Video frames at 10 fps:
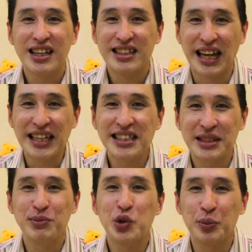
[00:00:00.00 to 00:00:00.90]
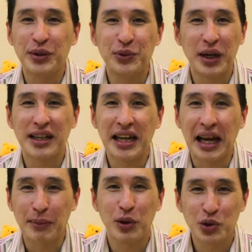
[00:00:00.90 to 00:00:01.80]
they seem to be really
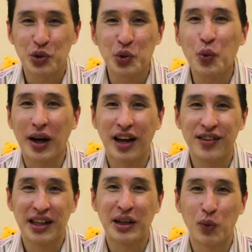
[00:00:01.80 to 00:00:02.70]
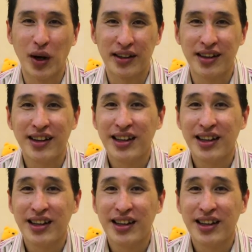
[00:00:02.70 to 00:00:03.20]
able to do whatever that they want.